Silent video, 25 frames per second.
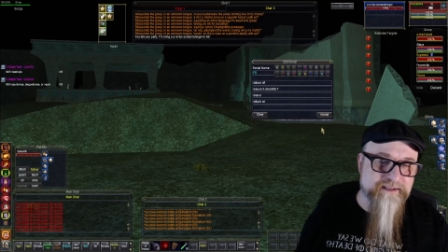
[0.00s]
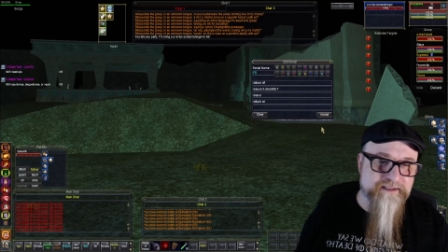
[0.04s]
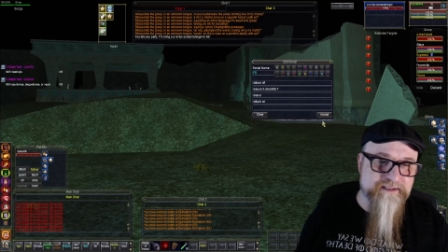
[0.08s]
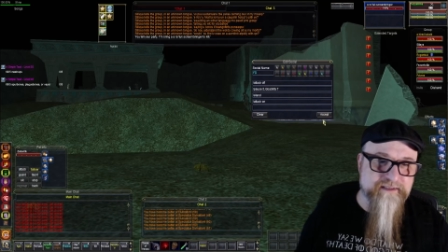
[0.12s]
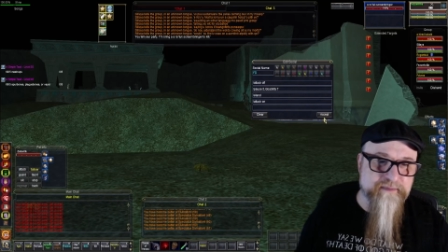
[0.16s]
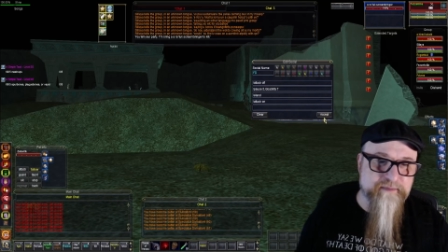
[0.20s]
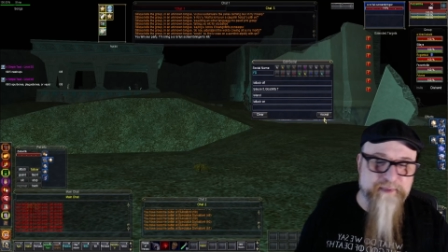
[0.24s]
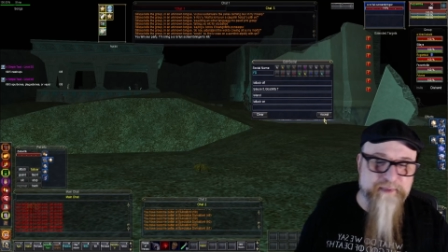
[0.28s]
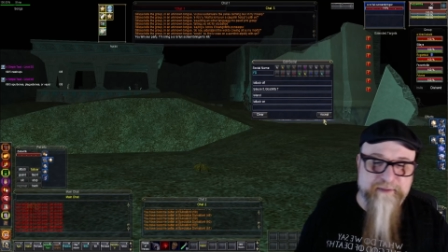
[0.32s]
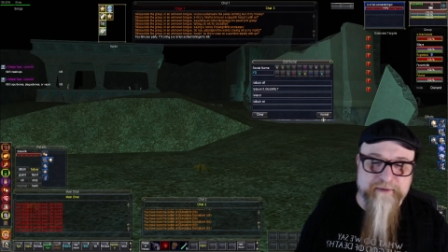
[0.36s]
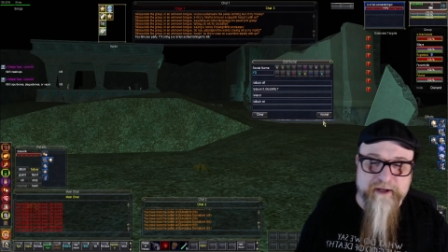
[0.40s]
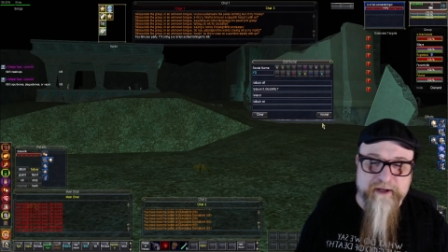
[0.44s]

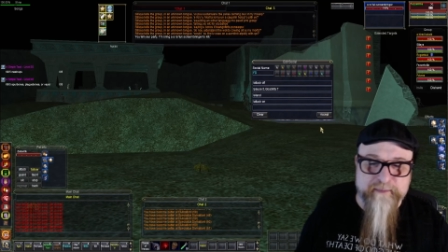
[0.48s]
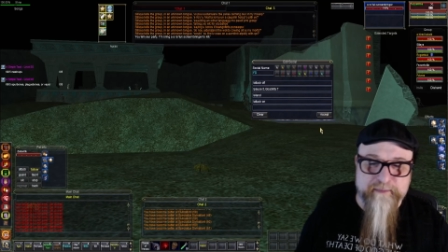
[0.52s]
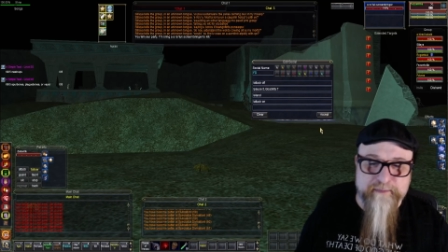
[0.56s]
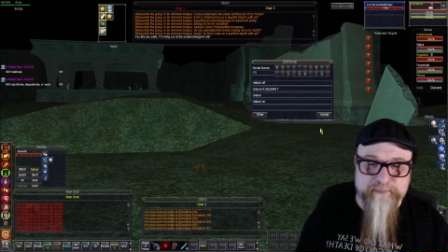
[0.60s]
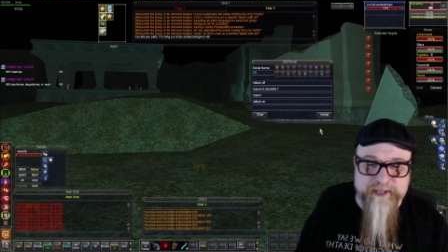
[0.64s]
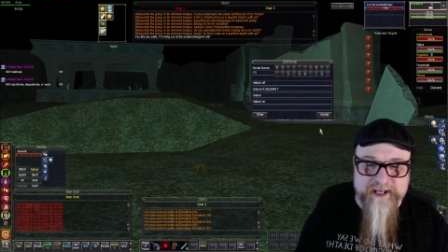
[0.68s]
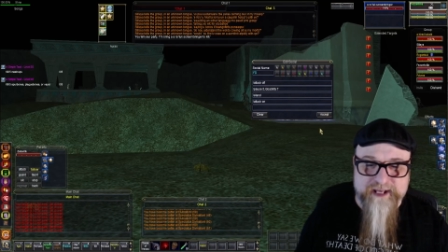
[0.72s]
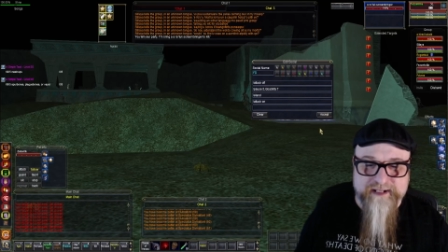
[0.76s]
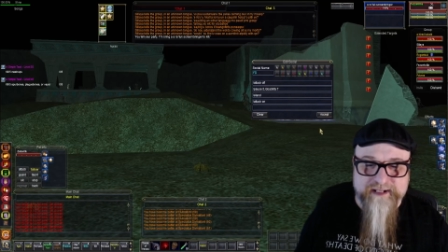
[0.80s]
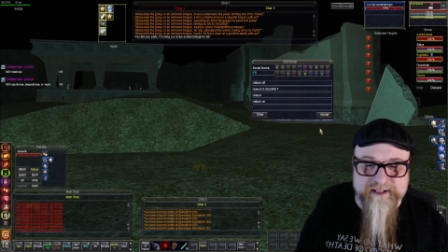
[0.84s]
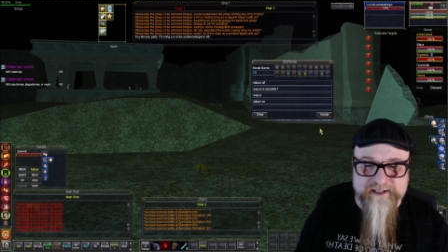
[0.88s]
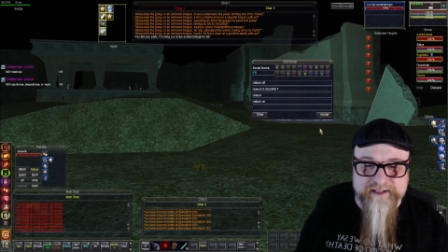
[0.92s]
you'd be right
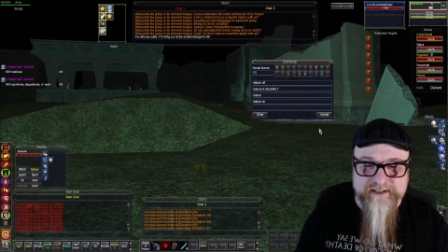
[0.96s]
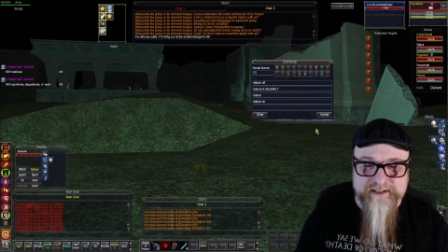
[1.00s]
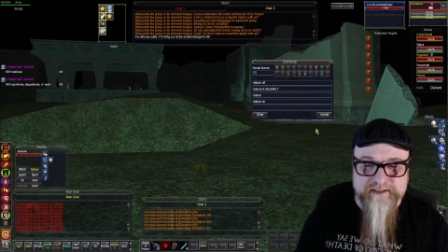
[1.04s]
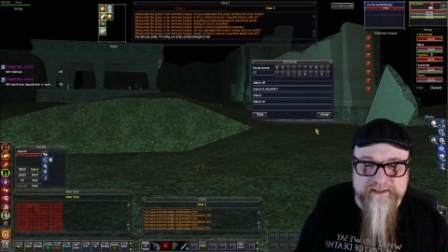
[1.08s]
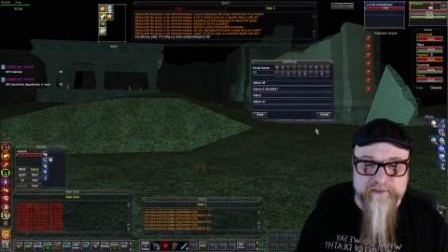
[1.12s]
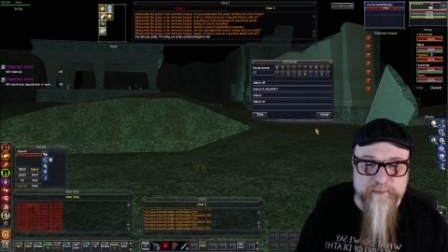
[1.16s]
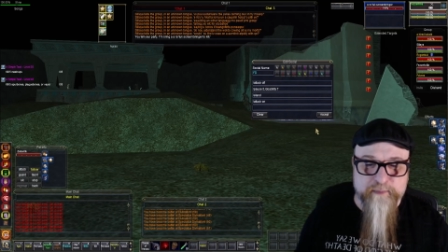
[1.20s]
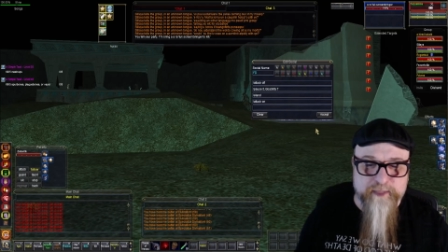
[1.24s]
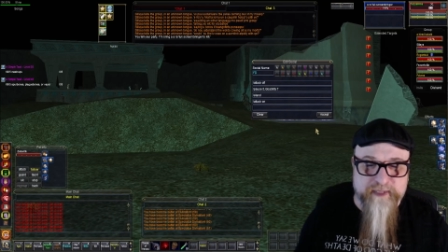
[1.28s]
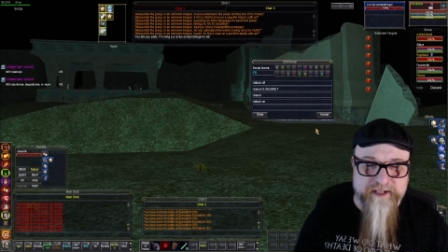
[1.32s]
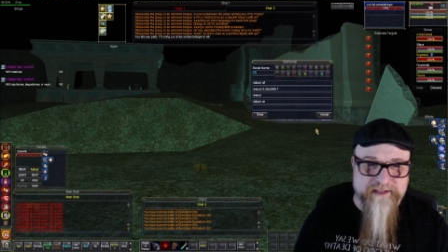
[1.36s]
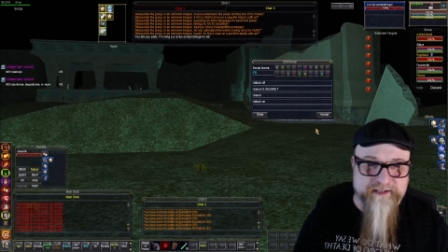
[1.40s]
back in
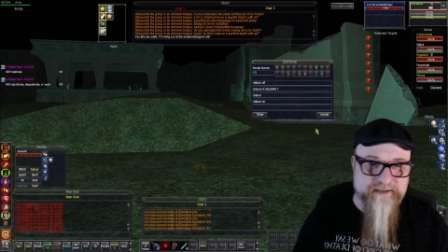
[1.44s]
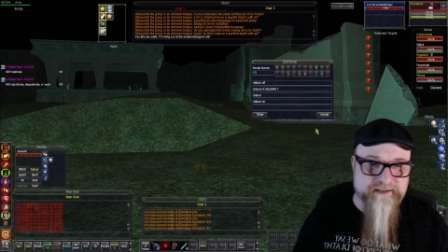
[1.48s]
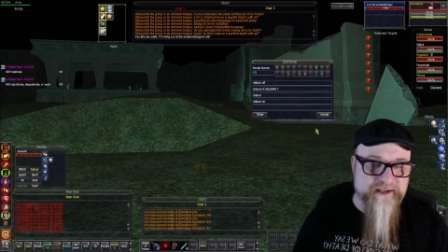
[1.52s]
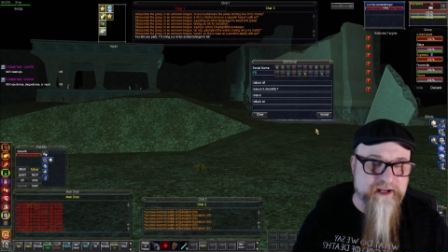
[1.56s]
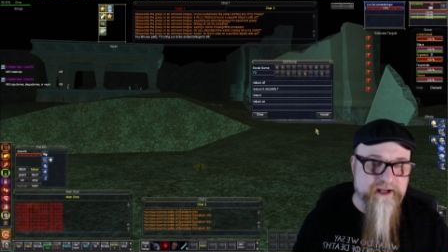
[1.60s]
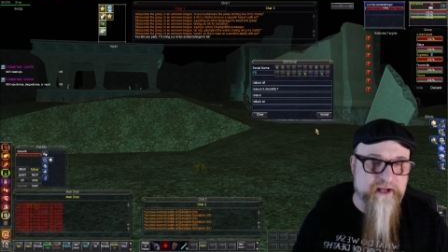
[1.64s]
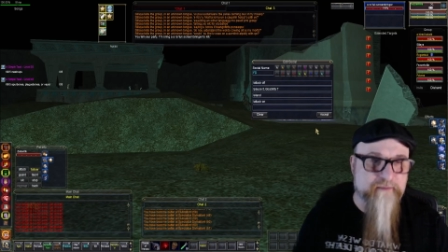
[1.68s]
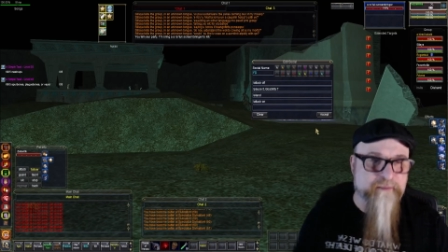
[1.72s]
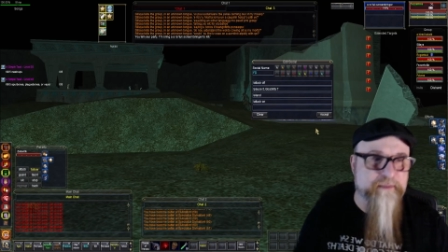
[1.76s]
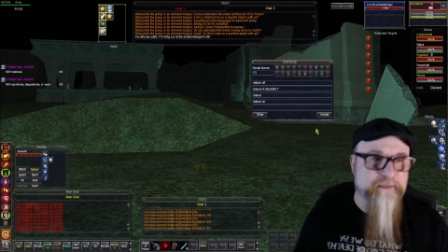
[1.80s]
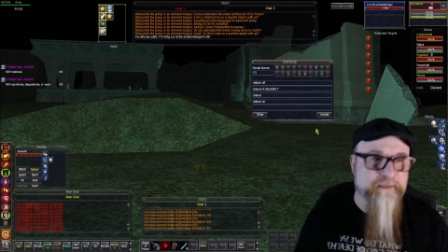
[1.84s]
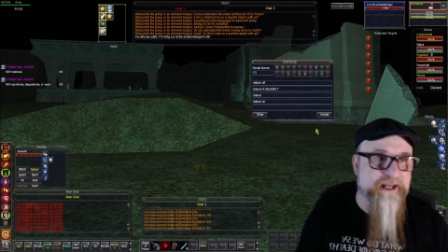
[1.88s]
the main
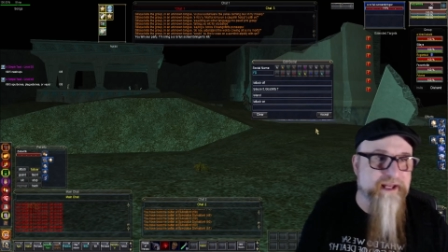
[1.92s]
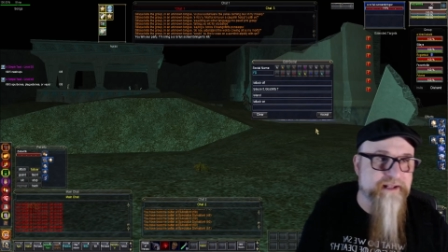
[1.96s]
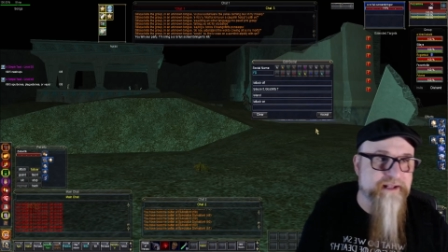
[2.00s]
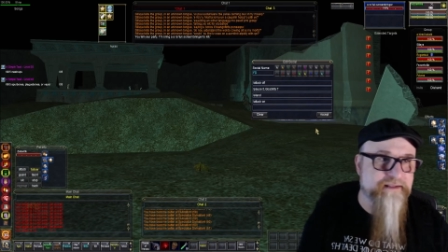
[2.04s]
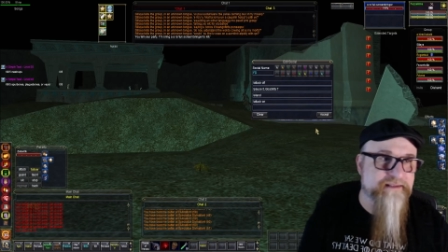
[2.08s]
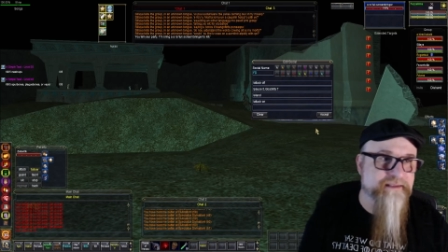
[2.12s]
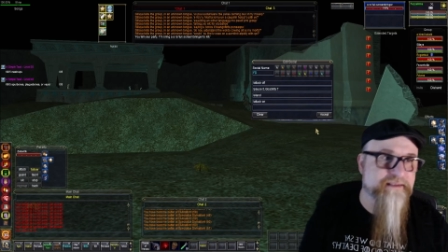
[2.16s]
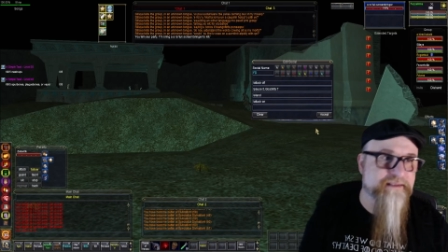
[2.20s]
combat.